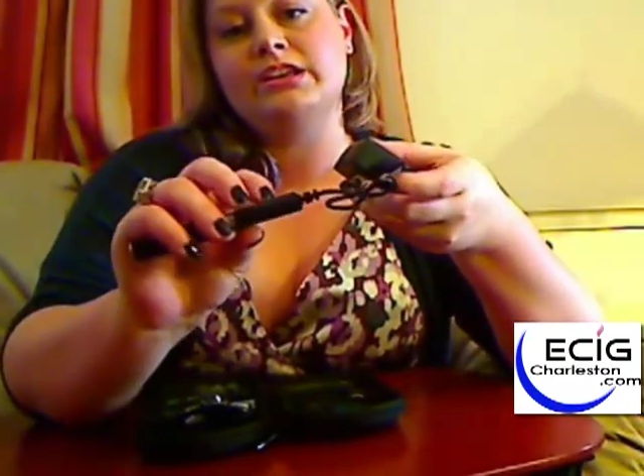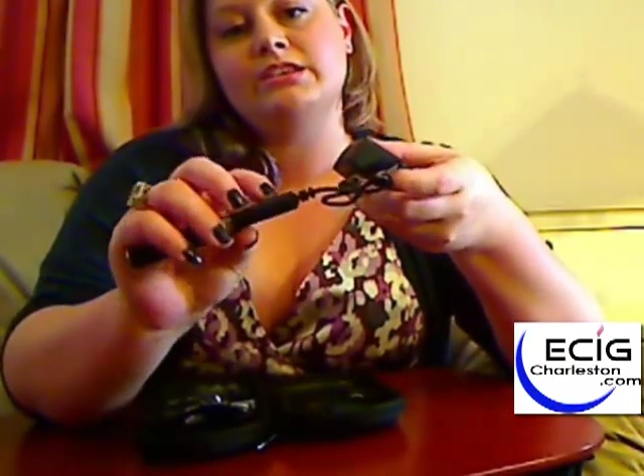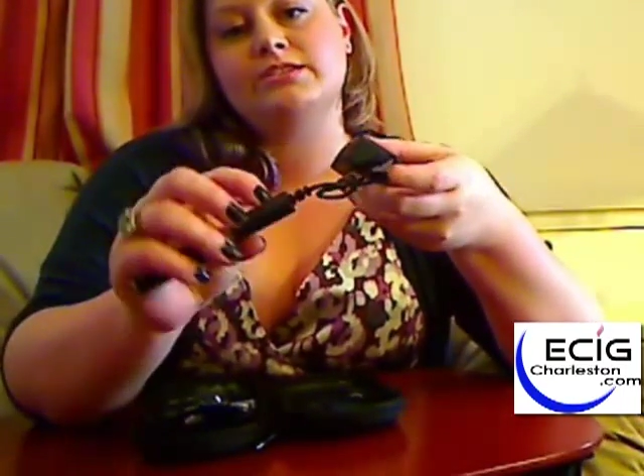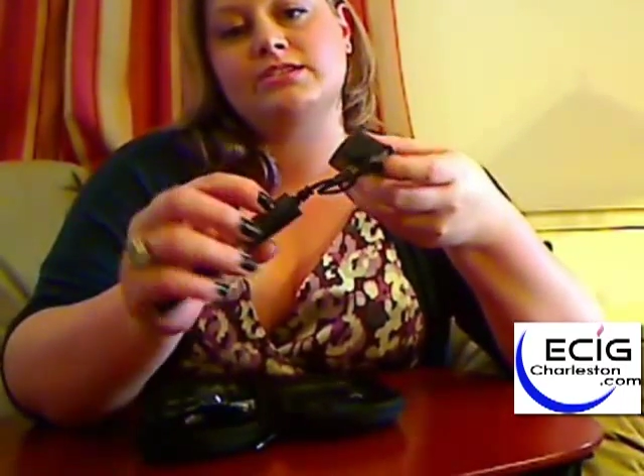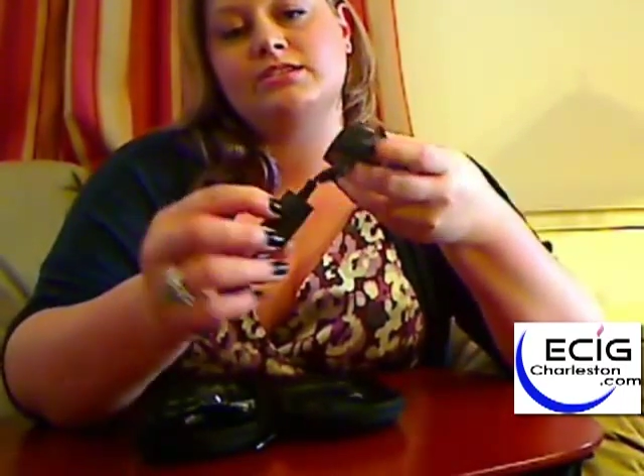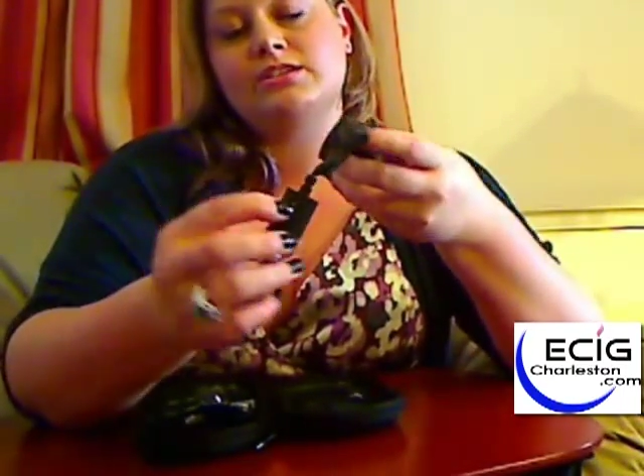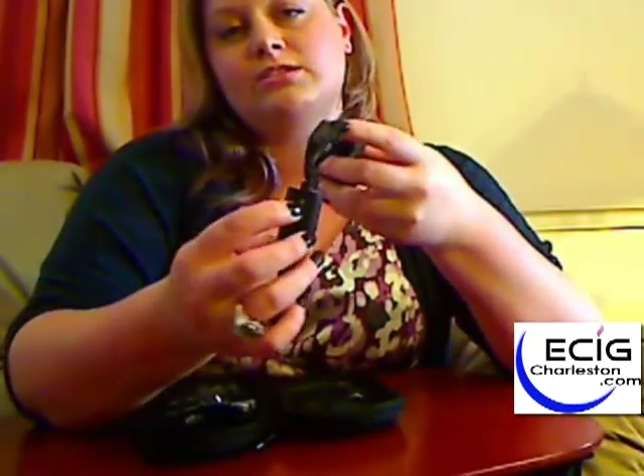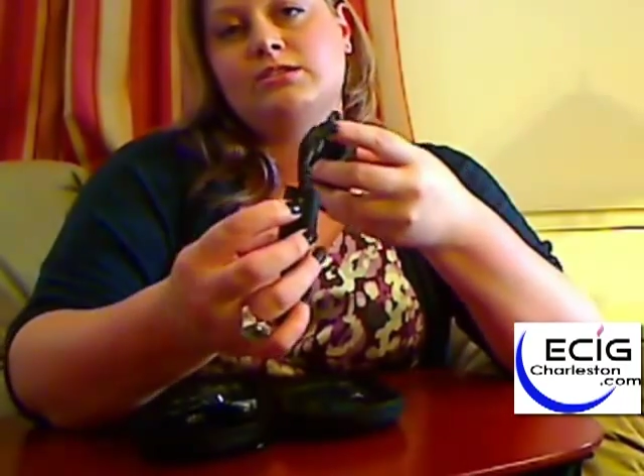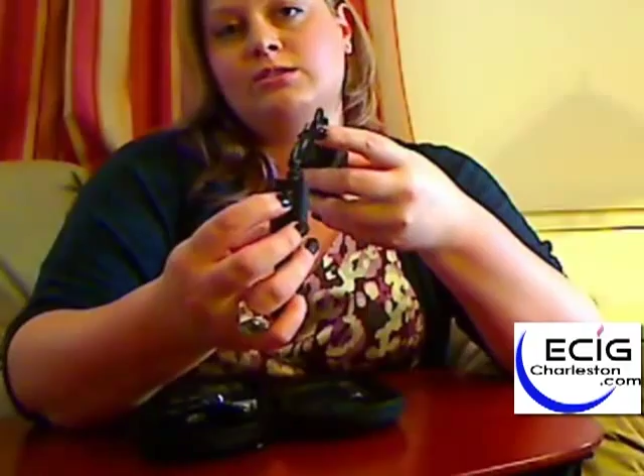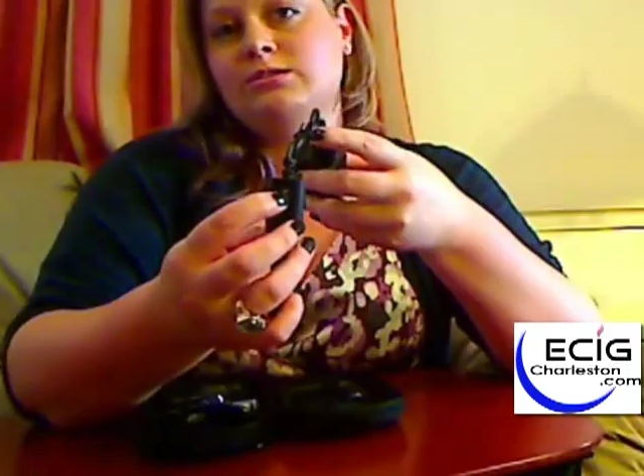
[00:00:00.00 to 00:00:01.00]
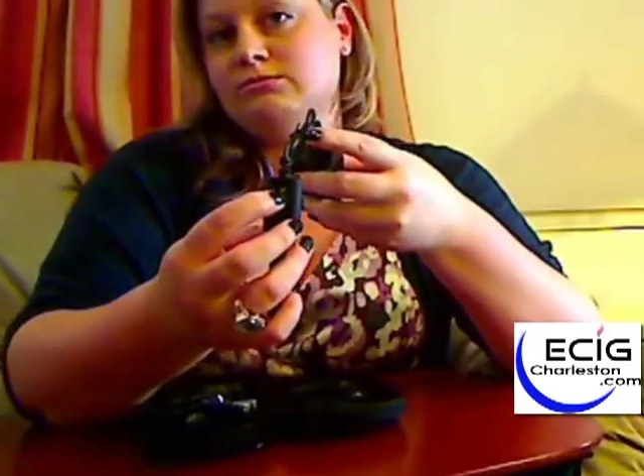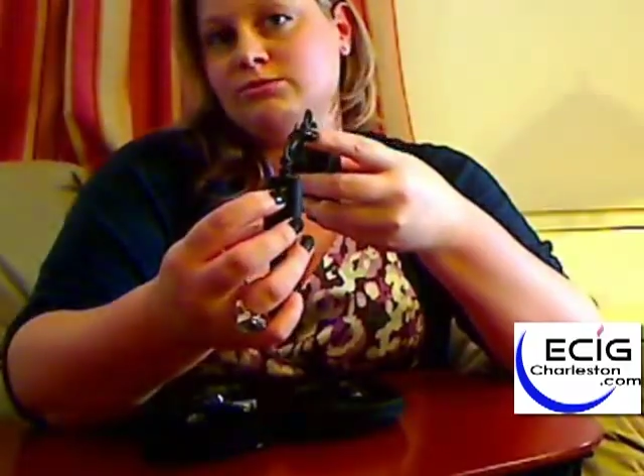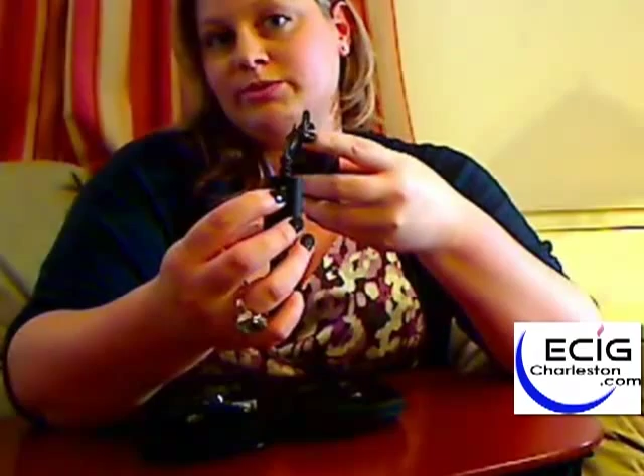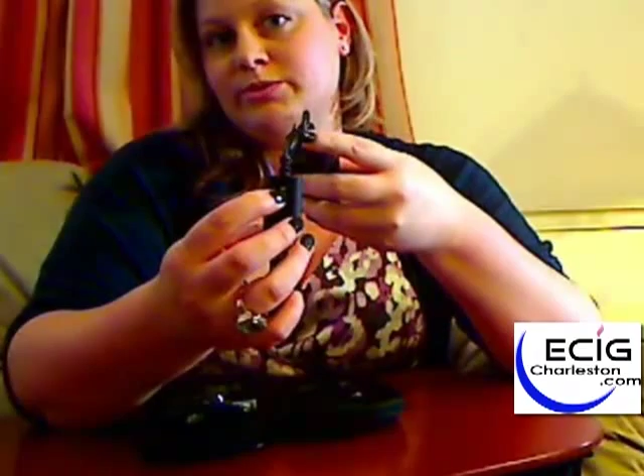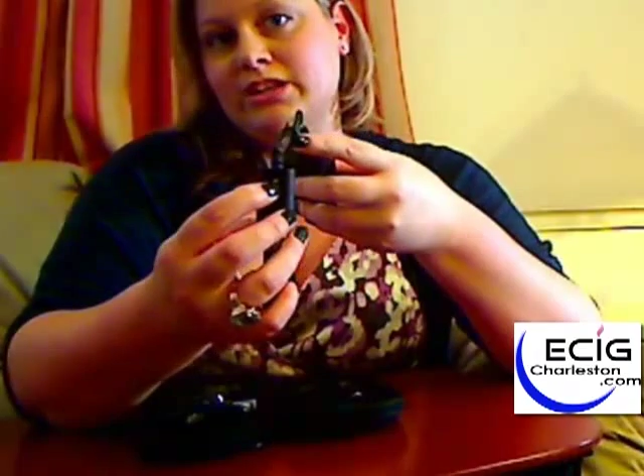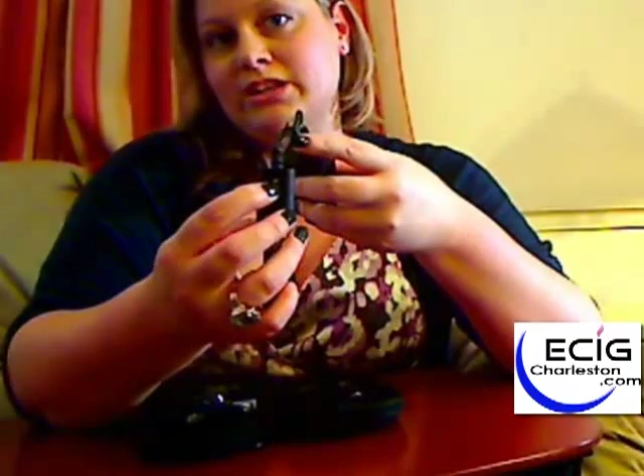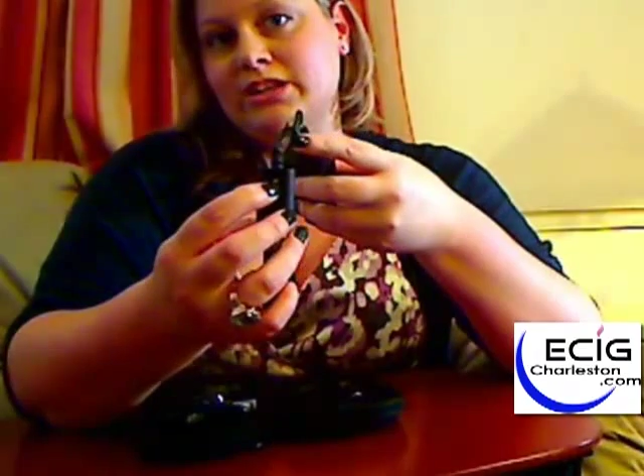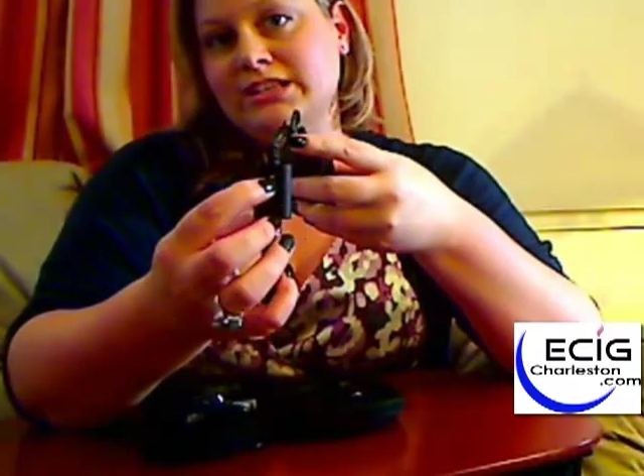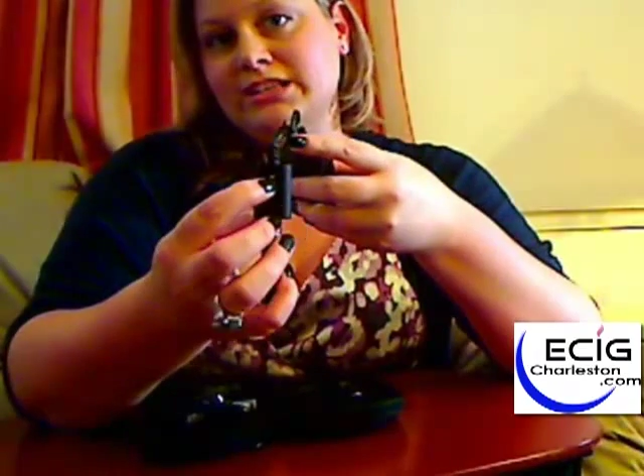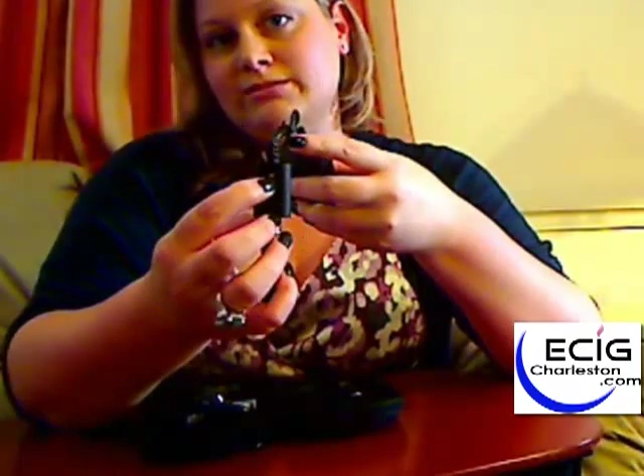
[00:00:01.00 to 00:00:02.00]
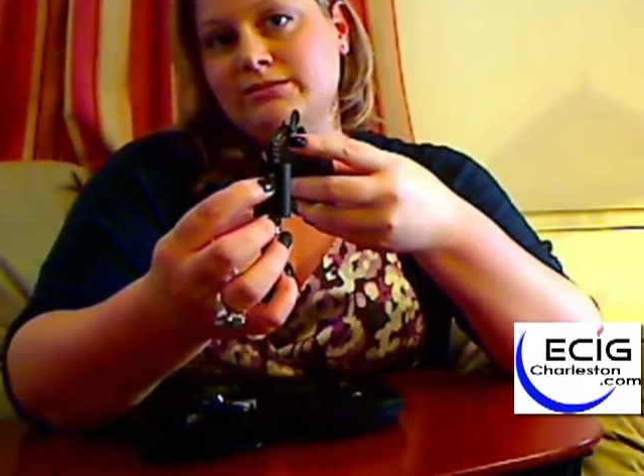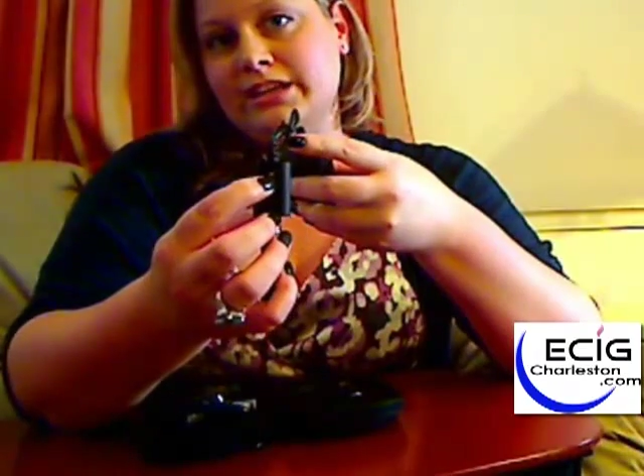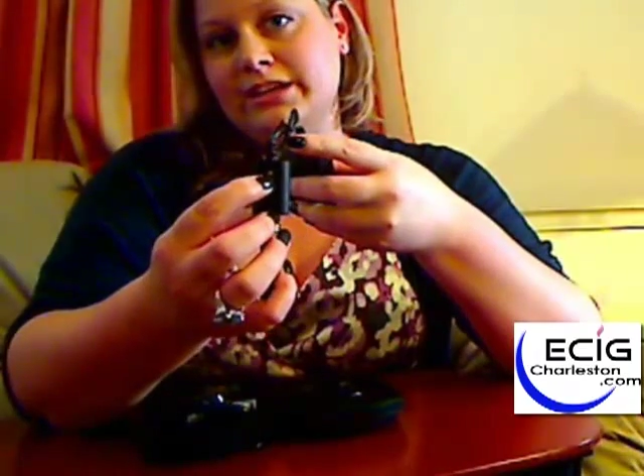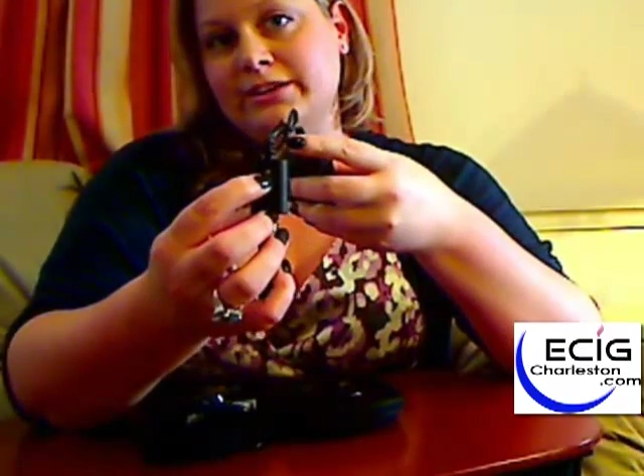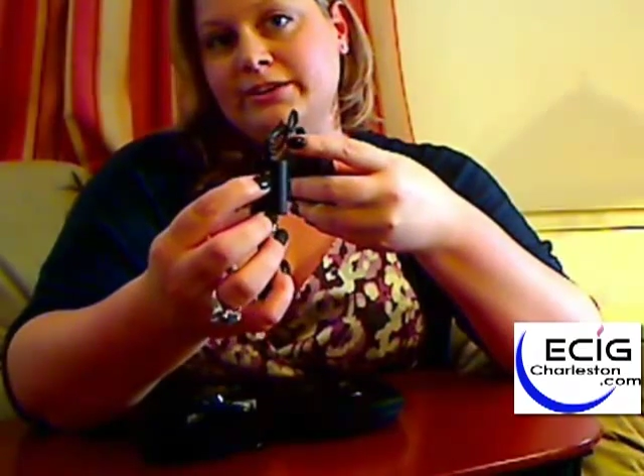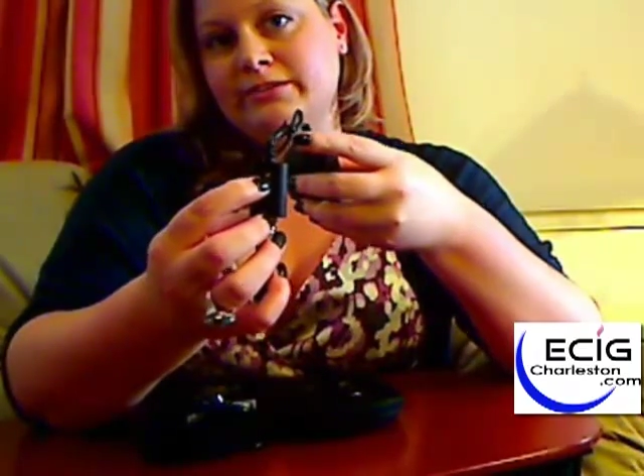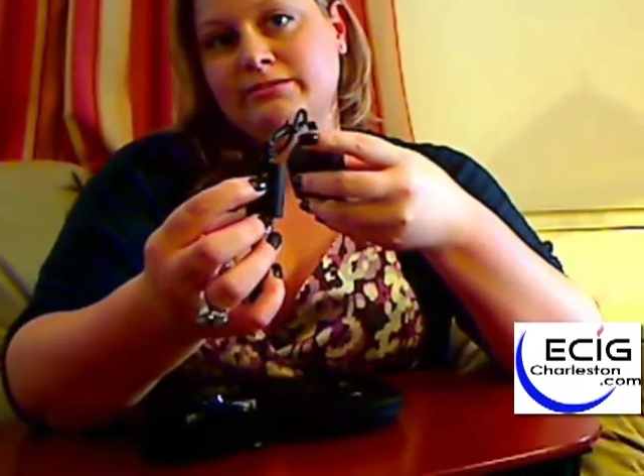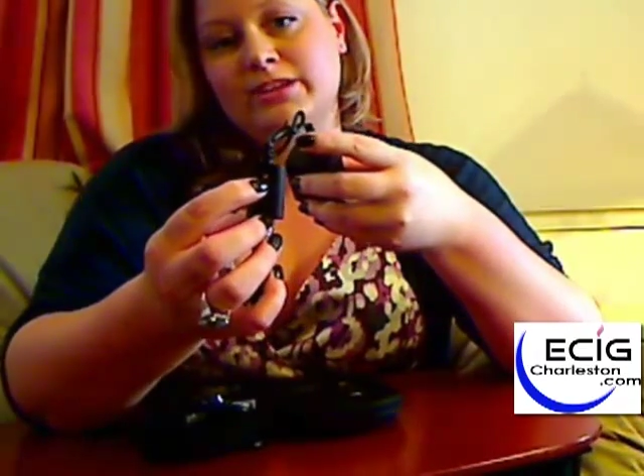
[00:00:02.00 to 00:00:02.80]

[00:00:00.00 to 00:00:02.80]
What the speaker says: there's a little green light right here.